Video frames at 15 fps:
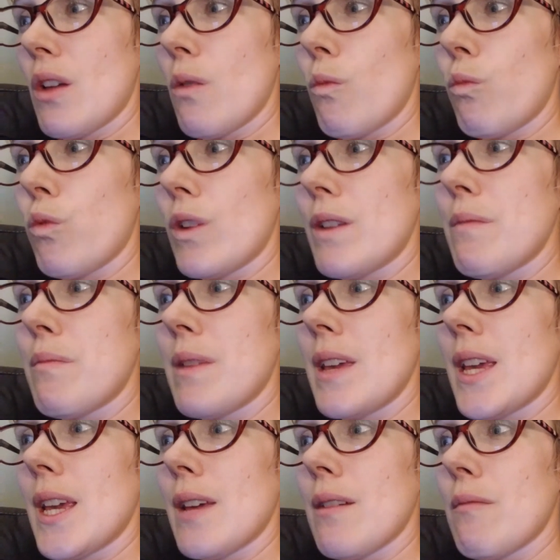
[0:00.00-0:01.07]
would
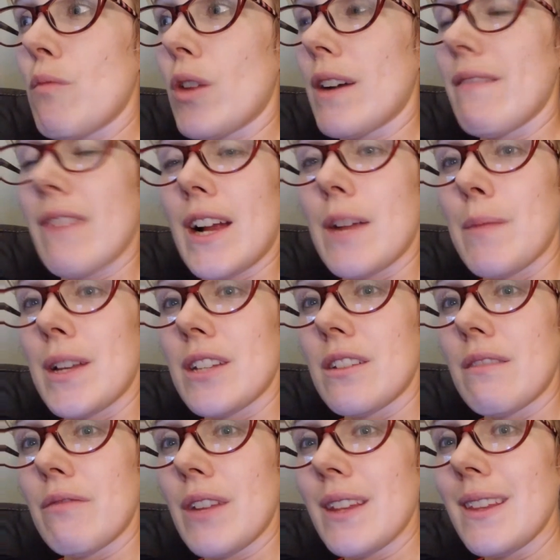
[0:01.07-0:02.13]
be more
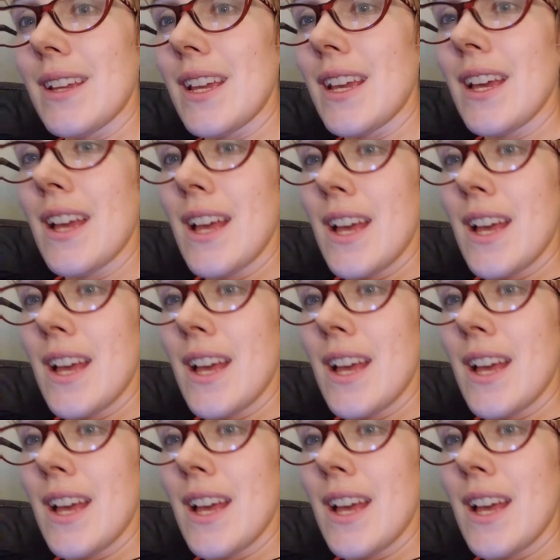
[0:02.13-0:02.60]
environmentally friendly.